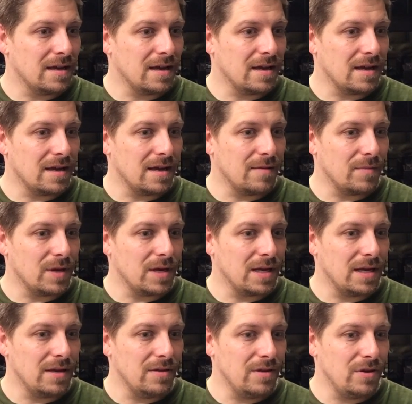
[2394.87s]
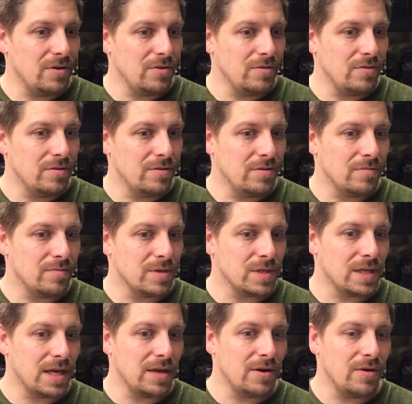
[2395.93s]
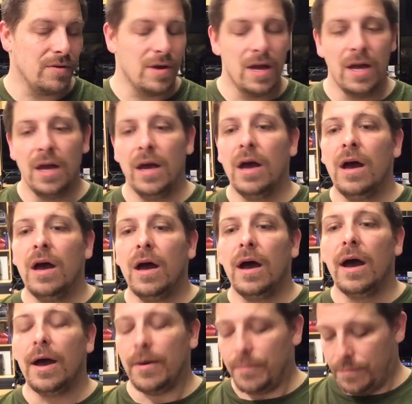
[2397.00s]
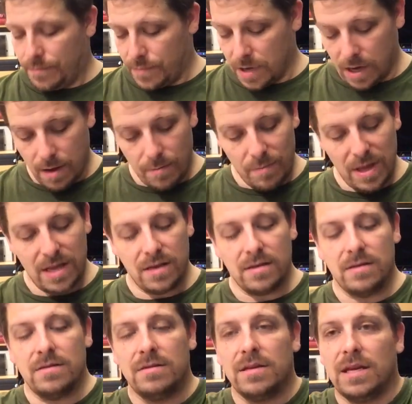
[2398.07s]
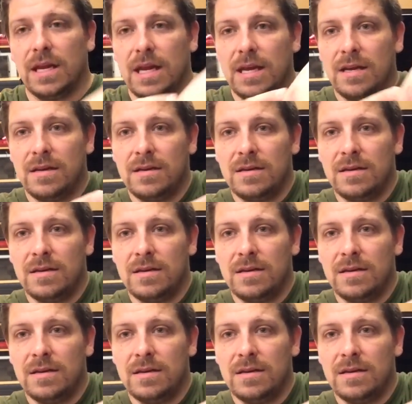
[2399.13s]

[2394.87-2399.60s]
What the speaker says: I'm gonna kill you, mosquito. I got bitten today